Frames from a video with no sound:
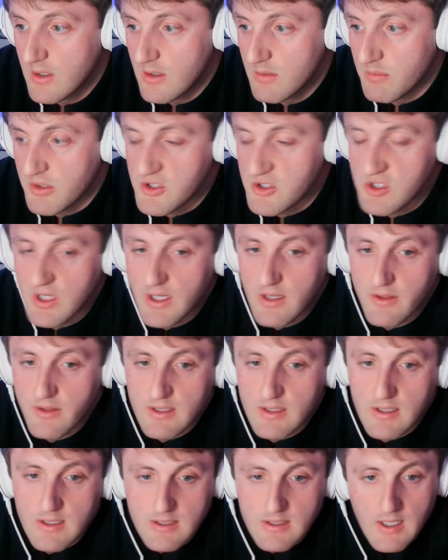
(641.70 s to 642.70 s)
But you got to
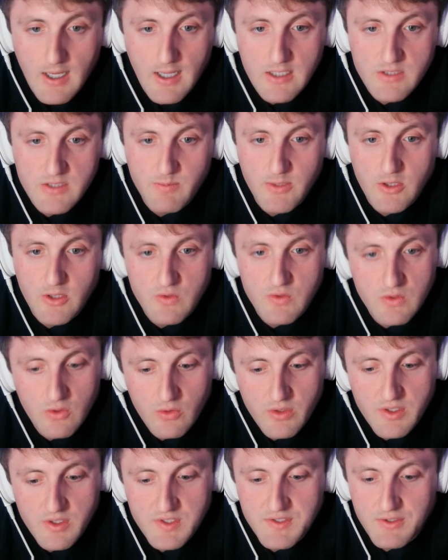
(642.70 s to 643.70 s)
think that the odds makers know
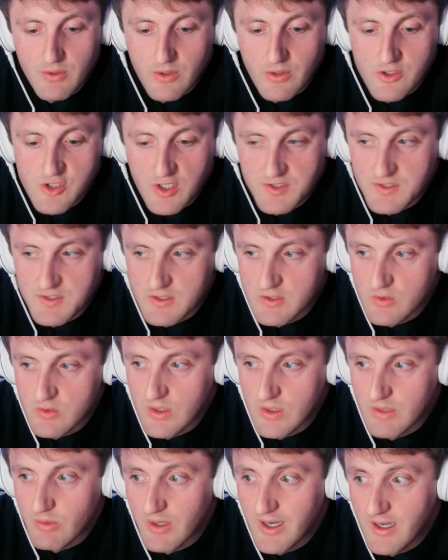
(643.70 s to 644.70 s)
this. They're adjusting to
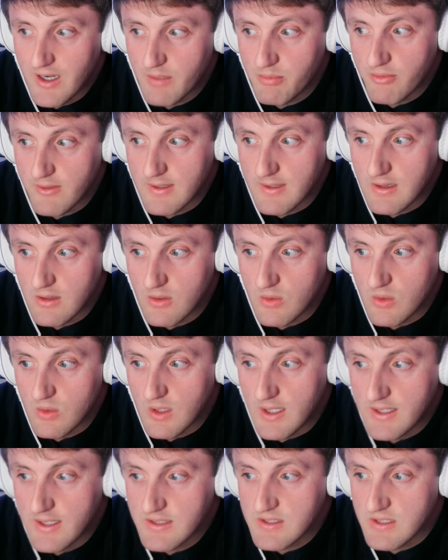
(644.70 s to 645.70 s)
it. We're at a pretty low
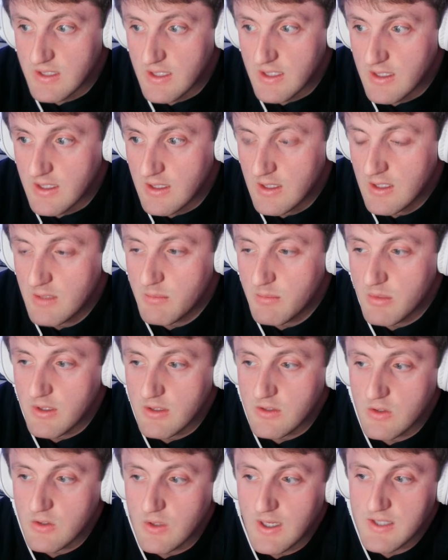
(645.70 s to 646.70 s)
line tonight.
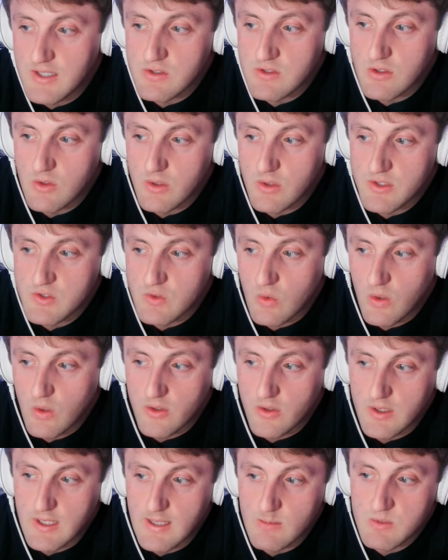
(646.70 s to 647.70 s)
But you guys know
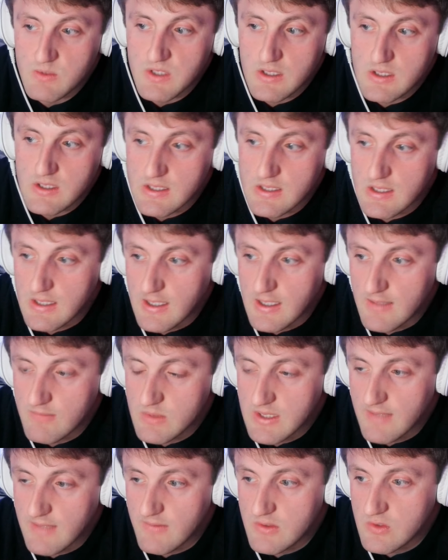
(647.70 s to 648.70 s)
historically game six and game
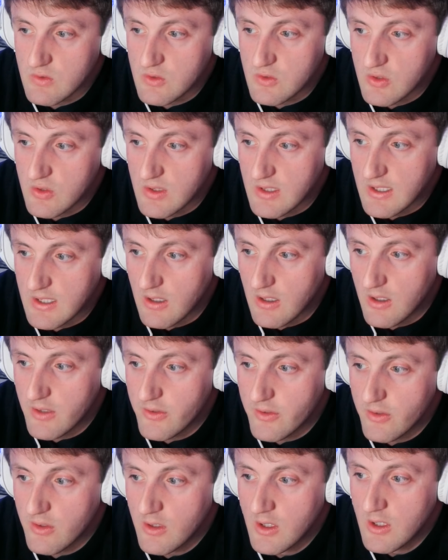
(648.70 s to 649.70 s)
seven is usually lean
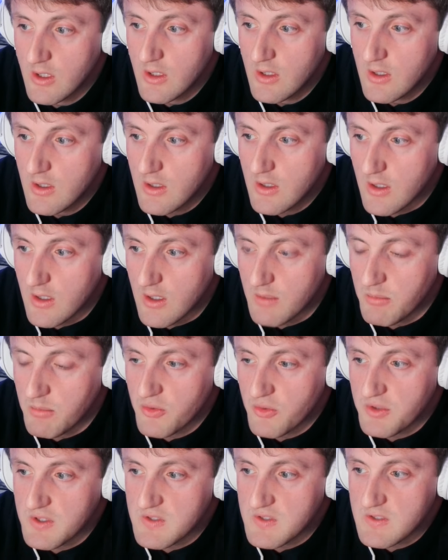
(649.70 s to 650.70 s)
under.
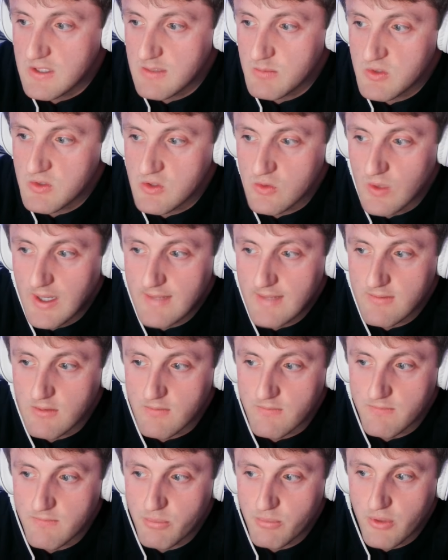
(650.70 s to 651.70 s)
Both these teams do have a
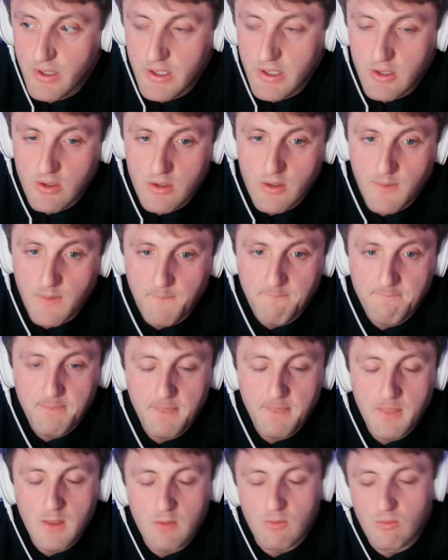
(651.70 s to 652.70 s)
pretty good
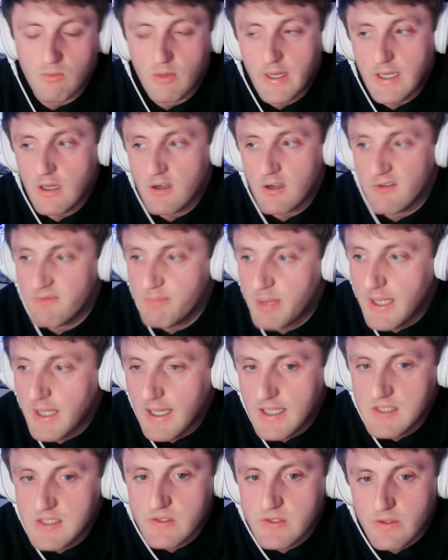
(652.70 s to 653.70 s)
rate of
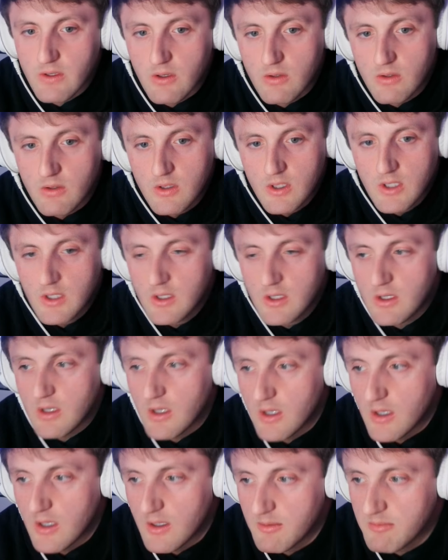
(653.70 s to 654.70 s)
pace, though.
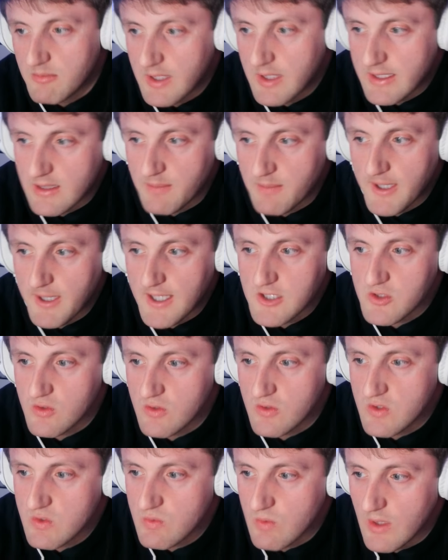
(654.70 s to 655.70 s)
Like the
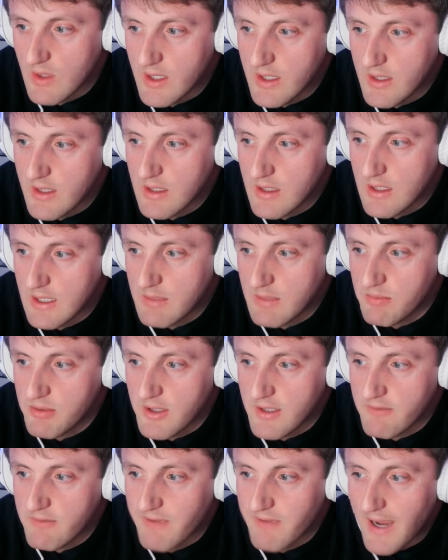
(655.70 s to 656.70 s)
Pacers, right? They
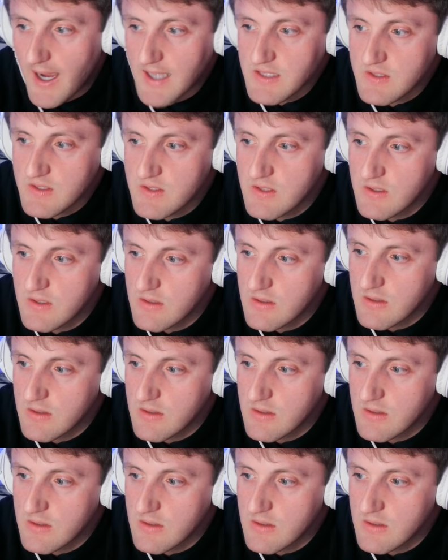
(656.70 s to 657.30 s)
play fast.